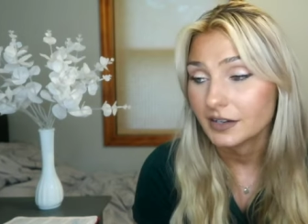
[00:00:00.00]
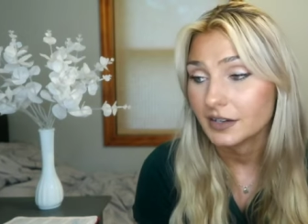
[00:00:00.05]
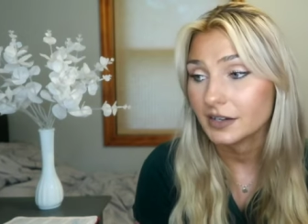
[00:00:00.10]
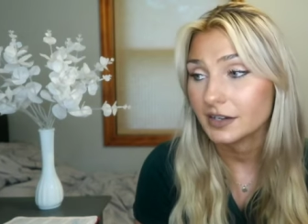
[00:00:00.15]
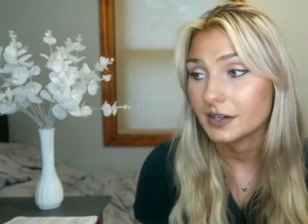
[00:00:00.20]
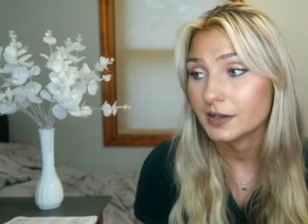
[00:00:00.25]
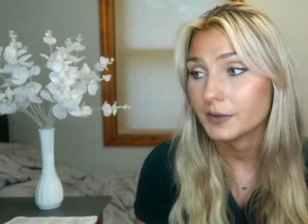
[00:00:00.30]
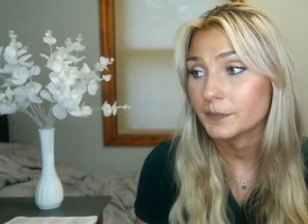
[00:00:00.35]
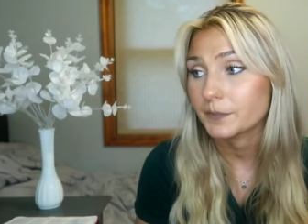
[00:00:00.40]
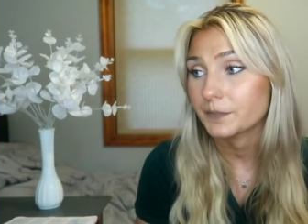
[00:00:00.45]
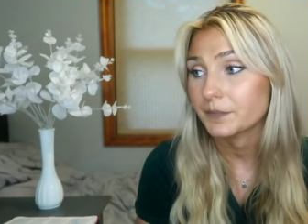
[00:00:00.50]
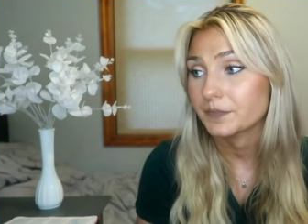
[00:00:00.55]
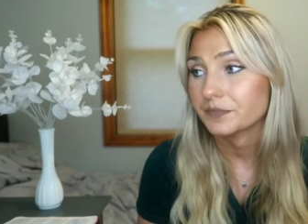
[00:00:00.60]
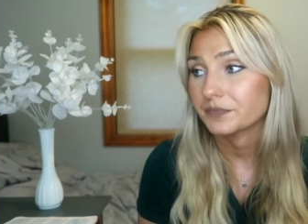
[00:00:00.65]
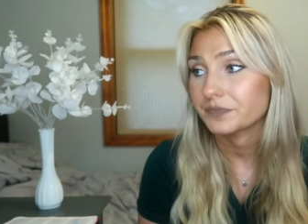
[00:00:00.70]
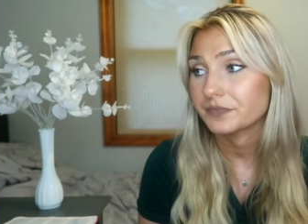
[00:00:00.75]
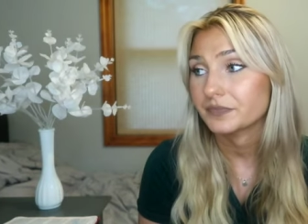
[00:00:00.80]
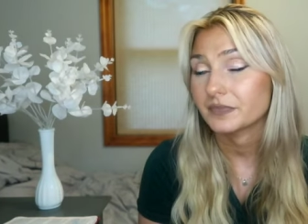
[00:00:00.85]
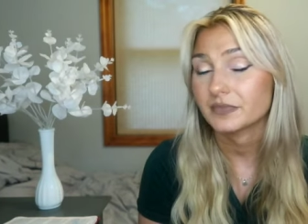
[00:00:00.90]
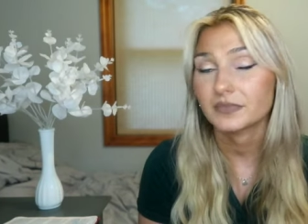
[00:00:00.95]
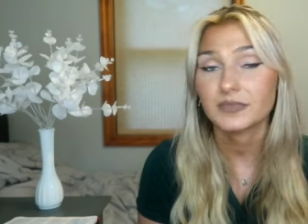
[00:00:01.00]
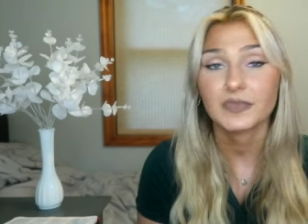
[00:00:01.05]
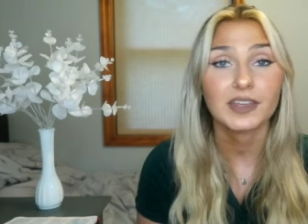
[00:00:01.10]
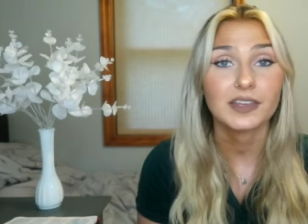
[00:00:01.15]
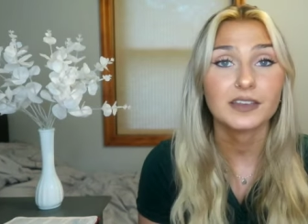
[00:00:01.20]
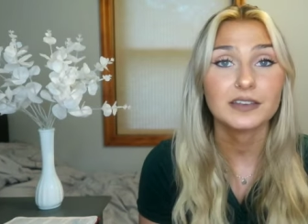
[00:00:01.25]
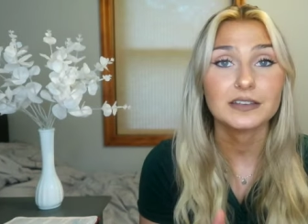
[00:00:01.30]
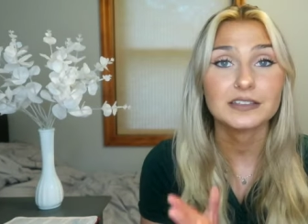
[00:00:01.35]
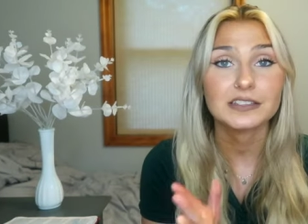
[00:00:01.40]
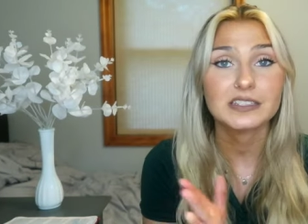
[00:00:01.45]
Um,
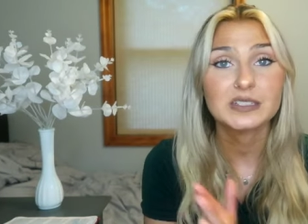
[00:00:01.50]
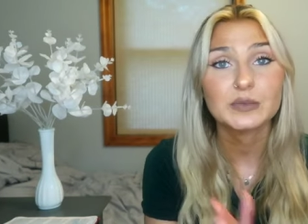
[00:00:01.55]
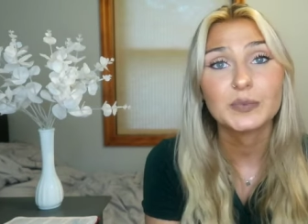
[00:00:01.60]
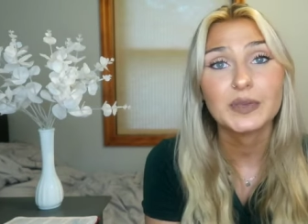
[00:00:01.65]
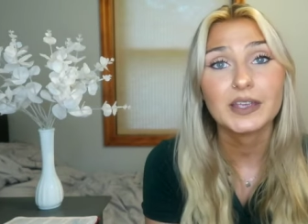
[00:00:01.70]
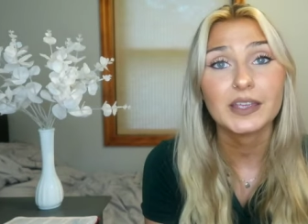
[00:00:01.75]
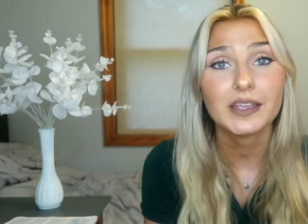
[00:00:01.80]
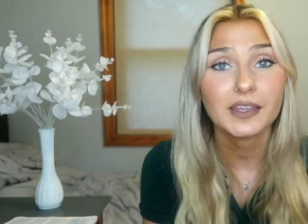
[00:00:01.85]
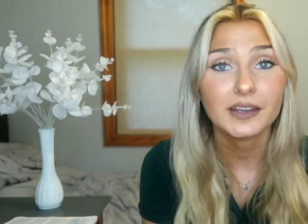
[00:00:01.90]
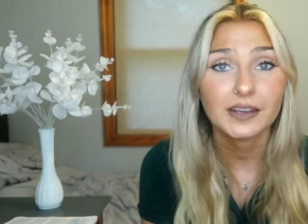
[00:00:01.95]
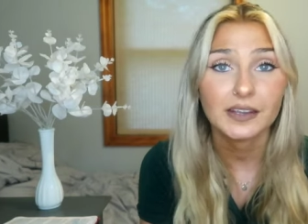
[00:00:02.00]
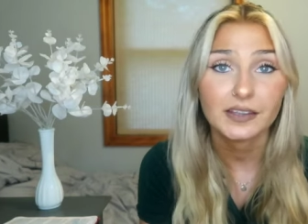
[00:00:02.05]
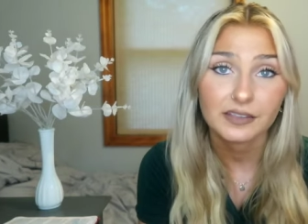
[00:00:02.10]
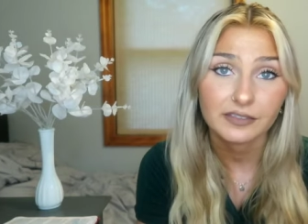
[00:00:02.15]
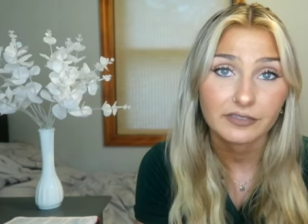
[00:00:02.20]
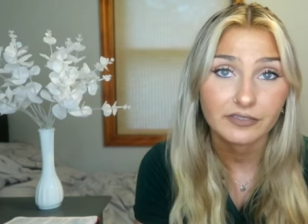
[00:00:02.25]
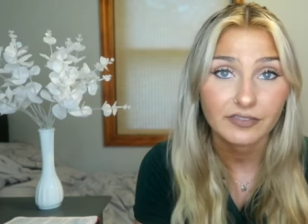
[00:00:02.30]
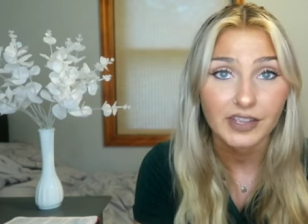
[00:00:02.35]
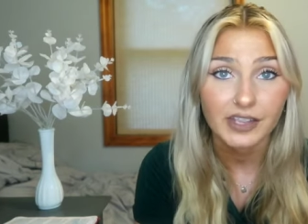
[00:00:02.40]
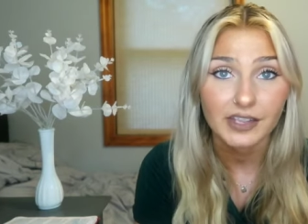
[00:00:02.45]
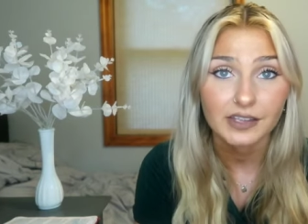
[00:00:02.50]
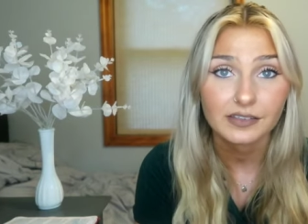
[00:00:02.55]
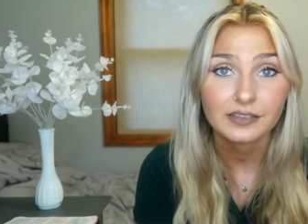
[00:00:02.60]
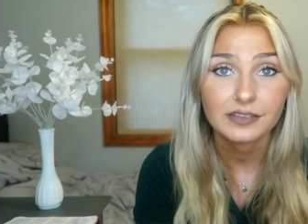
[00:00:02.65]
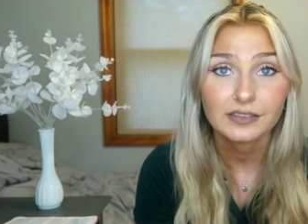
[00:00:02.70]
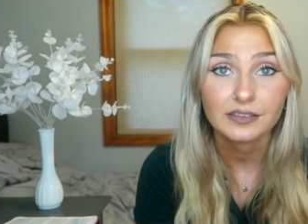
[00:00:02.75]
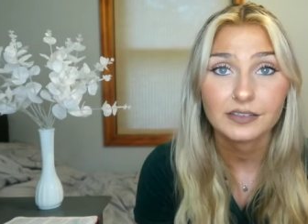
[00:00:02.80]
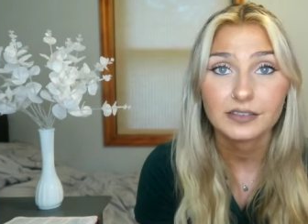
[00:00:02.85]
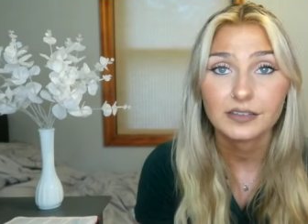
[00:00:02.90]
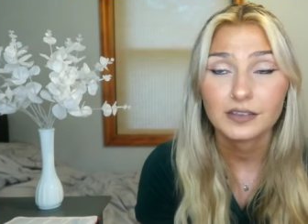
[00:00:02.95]
they spit in his
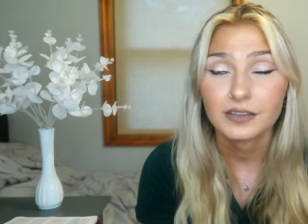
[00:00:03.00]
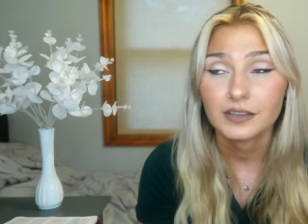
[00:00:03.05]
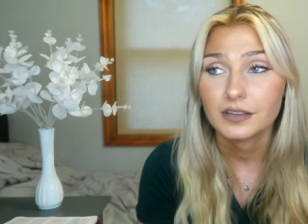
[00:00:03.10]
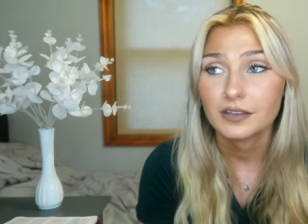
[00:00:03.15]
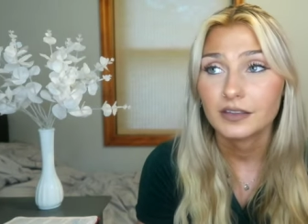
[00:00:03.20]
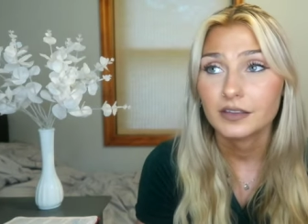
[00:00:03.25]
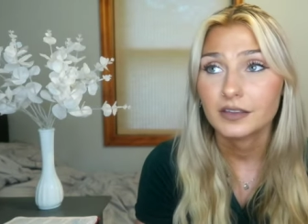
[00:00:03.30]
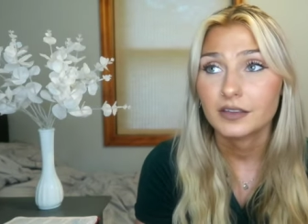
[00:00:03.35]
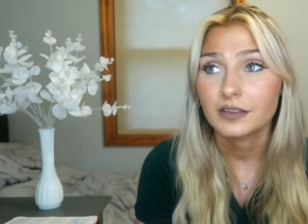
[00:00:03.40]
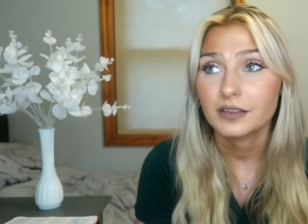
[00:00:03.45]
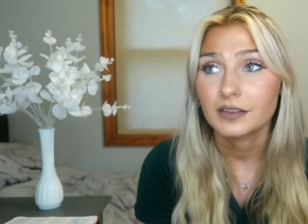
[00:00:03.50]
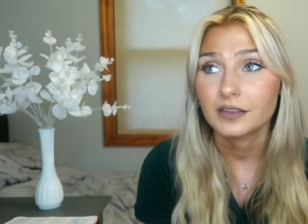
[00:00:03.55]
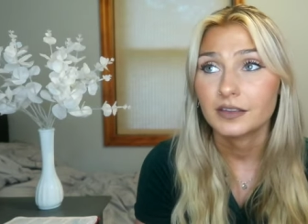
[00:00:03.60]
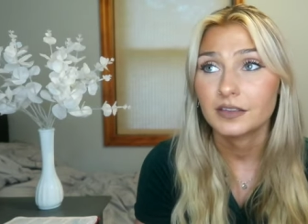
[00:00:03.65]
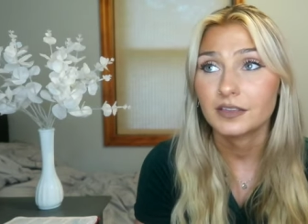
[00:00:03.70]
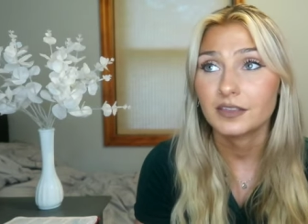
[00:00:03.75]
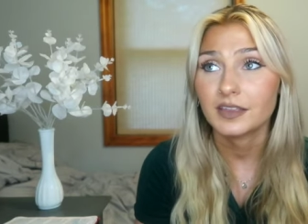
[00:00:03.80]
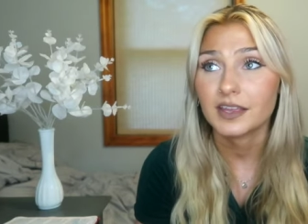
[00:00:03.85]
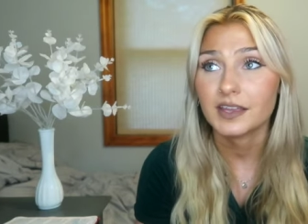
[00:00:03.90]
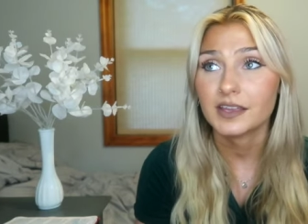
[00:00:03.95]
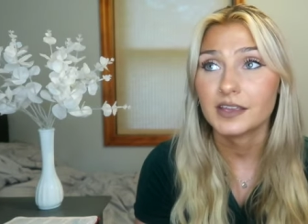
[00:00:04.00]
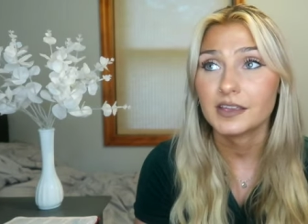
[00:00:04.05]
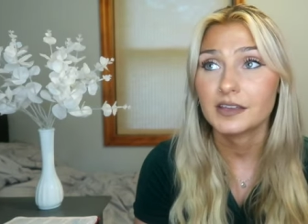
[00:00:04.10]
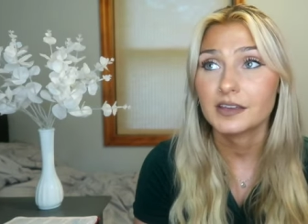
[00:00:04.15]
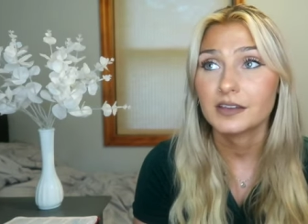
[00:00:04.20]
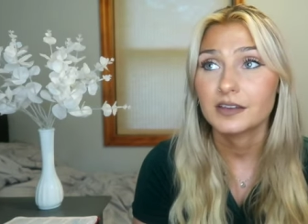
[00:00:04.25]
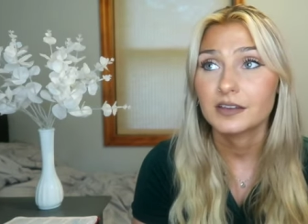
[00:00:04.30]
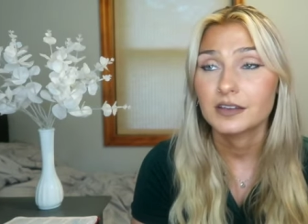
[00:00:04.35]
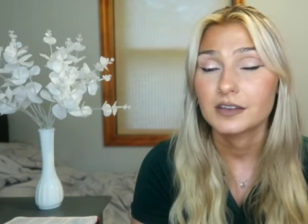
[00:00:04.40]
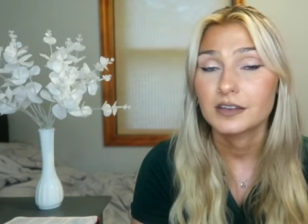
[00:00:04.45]
face.
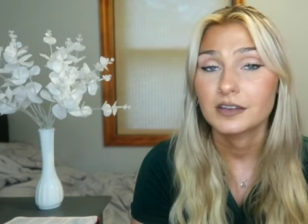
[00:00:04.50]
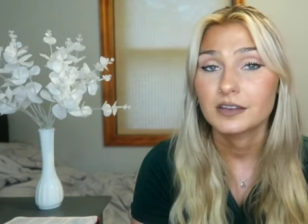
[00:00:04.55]
They